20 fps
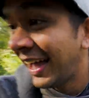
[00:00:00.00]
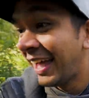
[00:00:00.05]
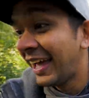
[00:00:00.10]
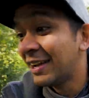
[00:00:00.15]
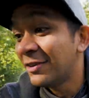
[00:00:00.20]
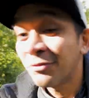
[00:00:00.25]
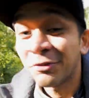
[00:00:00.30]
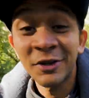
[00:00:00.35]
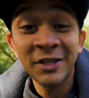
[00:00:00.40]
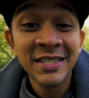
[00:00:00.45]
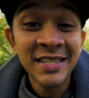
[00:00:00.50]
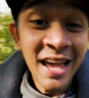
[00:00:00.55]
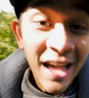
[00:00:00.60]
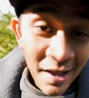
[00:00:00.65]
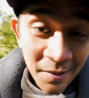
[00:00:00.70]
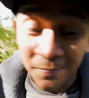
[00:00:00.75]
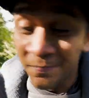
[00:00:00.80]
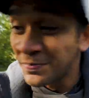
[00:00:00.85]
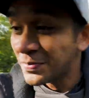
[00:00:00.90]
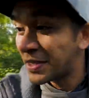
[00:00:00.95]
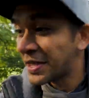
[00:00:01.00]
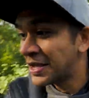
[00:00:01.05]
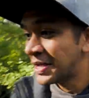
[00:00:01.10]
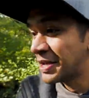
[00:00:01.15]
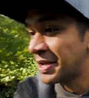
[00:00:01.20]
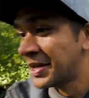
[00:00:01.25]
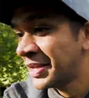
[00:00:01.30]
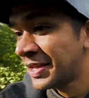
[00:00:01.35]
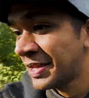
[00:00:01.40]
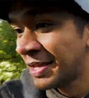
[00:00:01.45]
And for some,
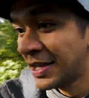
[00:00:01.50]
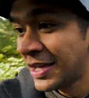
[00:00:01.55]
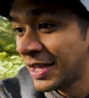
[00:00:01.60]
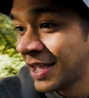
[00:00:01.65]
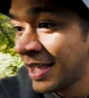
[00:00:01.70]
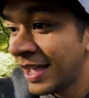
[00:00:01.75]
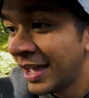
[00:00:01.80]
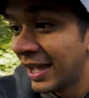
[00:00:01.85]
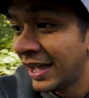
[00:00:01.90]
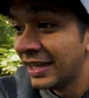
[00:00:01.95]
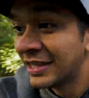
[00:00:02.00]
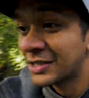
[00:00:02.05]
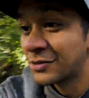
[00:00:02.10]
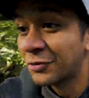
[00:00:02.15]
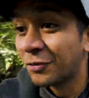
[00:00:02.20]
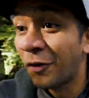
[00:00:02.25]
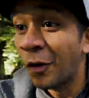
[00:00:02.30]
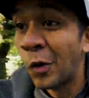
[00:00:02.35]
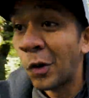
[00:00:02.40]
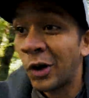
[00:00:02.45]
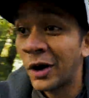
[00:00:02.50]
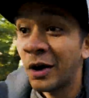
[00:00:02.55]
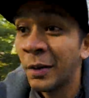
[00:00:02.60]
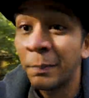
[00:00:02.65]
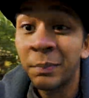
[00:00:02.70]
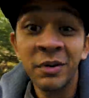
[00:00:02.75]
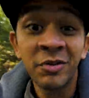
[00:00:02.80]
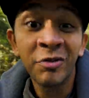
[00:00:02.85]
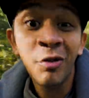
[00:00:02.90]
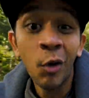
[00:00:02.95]
it's for
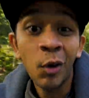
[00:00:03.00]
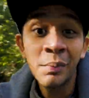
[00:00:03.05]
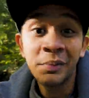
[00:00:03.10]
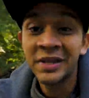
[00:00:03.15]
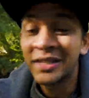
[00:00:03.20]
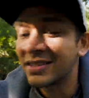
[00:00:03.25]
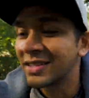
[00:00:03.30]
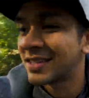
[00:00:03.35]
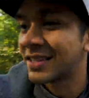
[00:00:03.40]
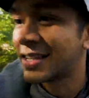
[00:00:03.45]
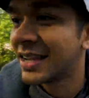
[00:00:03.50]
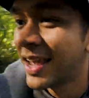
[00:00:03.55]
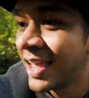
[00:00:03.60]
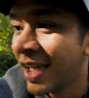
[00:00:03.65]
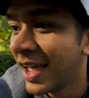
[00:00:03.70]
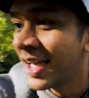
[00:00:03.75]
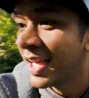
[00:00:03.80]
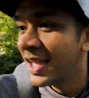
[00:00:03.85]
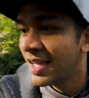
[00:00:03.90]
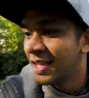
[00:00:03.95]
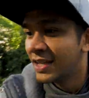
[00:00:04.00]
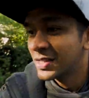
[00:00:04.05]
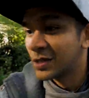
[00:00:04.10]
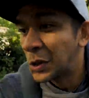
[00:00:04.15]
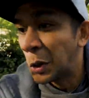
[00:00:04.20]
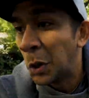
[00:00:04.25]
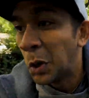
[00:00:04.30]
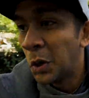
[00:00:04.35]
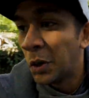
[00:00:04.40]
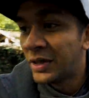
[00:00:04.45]
performance.
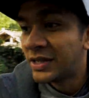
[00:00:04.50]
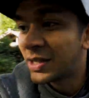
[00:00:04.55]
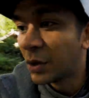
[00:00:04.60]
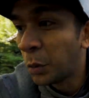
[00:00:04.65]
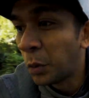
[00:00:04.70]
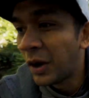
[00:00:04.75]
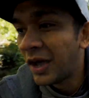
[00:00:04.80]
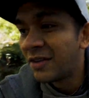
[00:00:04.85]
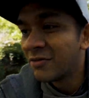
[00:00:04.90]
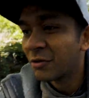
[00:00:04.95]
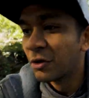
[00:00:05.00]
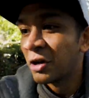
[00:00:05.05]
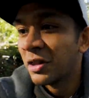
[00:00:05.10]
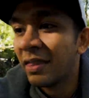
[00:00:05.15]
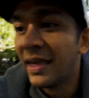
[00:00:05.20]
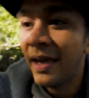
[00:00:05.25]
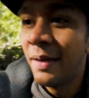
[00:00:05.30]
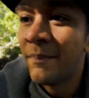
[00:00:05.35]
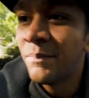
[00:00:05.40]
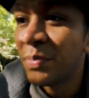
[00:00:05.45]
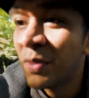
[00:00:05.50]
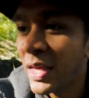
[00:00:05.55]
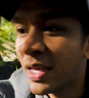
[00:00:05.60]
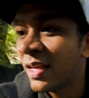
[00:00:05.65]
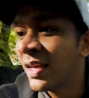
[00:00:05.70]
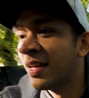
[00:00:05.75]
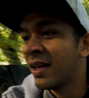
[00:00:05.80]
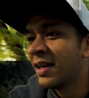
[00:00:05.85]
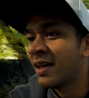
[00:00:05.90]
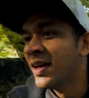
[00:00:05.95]
So it's a way for them
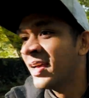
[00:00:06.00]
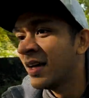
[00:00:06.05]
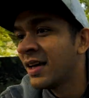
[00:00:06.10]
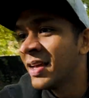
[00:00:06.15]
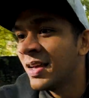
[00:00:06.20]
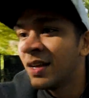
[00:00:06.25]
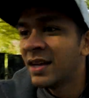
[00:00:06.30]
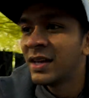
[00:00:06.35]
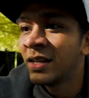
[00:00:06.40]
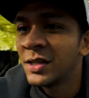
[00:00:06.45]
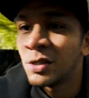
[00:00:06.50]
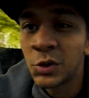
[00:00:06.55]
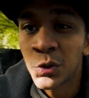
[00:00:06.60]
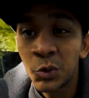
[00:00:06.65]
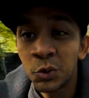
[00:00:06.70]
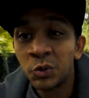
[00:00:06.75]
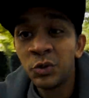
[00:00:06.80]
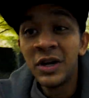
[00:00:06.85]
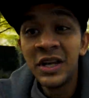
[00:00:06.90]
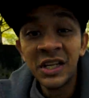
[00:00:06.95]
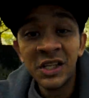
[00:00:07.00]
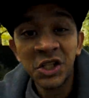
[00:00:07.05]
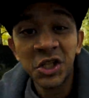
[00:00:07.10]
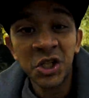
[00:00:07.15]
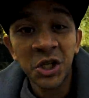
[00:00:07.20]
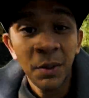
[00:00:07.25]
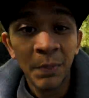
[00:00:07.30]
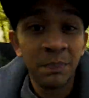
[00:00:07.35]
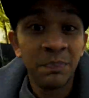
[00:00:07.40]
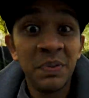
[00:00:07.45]
to
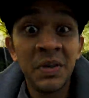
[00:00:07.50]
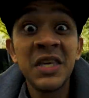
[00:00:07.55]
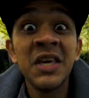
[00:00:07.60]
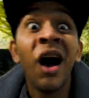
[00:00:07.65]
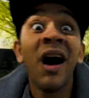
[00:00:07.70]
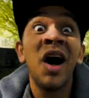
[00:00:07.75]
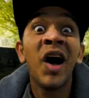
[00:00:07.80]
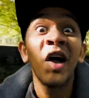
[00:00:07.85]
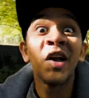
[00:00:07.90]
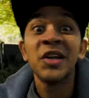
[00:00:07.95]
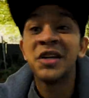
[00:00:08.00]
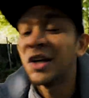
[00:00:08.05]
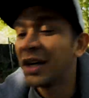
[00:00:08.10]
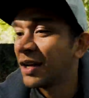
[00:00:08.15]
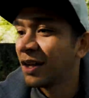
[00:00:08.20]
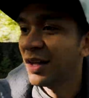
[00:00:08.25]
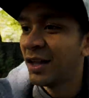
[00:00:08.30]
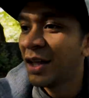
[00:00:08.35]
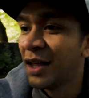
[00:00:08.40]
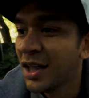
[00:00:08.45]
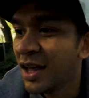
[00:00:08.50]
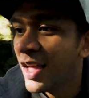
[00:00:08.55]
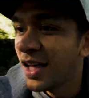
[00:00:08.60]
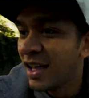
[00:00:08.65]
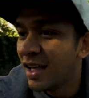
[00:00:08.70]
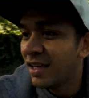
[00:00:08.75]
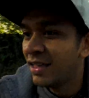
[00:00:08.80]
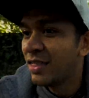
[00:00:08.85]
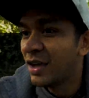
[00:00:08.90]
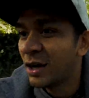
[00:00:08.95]
reach beyond
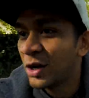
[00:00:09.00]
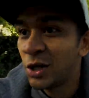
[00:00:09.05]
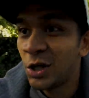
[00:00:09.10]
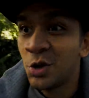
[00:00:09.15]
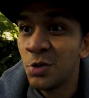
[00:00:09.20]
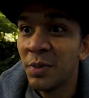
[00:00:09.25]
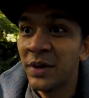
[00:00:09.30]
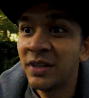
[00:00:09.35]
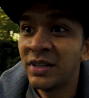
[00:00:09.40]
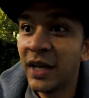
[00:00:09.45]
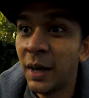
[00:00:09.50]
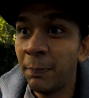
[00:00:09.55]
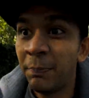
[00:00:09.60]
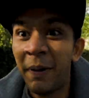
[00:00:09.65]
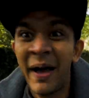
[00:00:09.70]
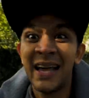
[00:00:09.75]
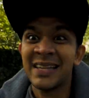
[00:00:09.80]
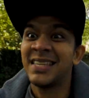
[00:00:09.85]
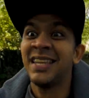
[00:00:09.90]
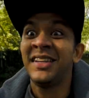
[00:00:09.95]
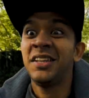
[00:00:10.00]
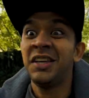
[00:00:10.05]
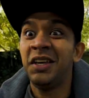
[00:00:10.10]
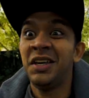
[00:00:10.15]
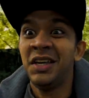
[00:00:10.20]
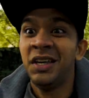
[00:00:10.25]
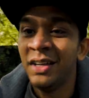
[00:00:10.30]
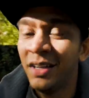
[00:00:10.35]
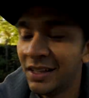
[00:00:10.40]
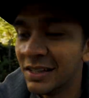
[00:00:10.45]
their human
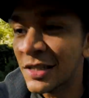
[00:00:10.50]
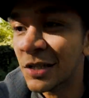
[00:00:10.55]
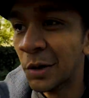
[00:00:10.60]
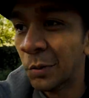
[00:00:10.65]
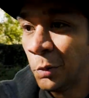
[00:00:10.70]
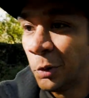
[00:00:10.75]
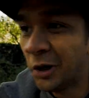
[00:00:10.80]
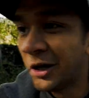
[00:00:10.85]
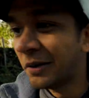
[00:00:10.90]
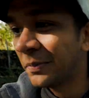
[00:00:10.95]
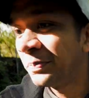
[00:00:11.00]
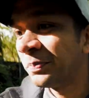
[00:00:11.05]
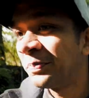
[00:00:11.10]
capacity in some way.